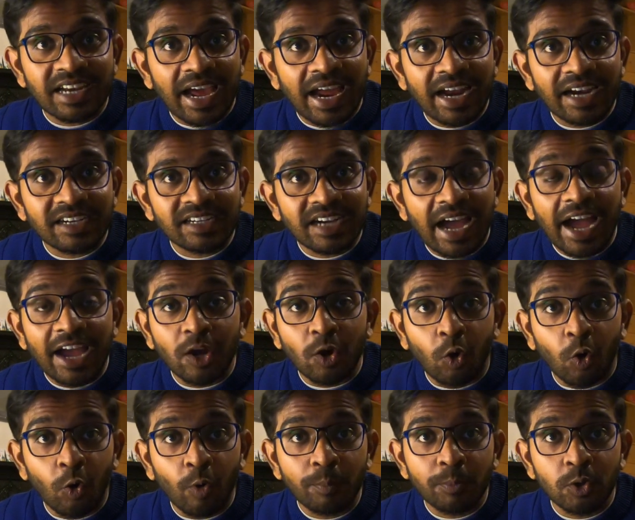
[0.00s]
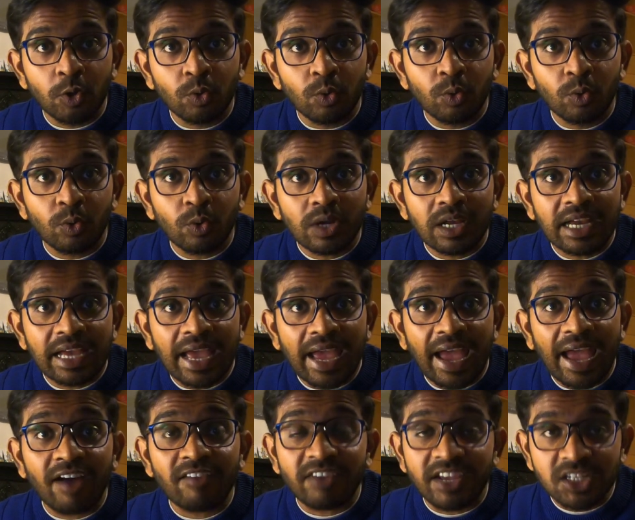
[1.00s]
And I hope you
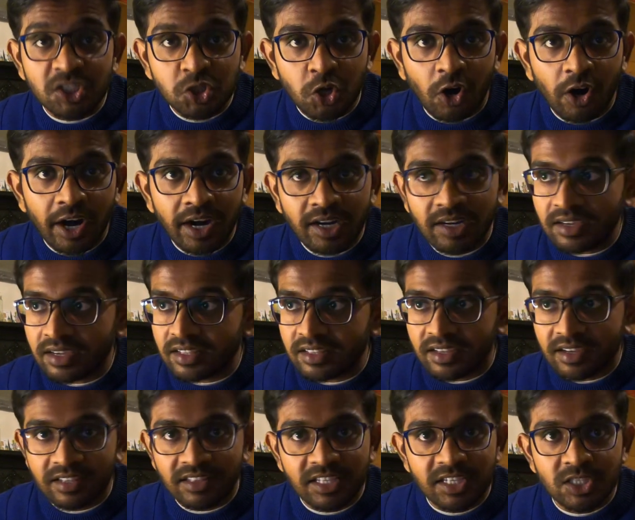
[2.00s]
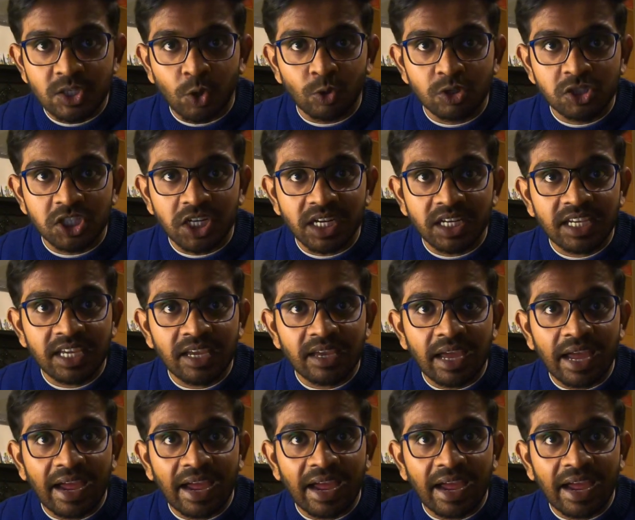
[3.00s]
have enjoyed this whole journey,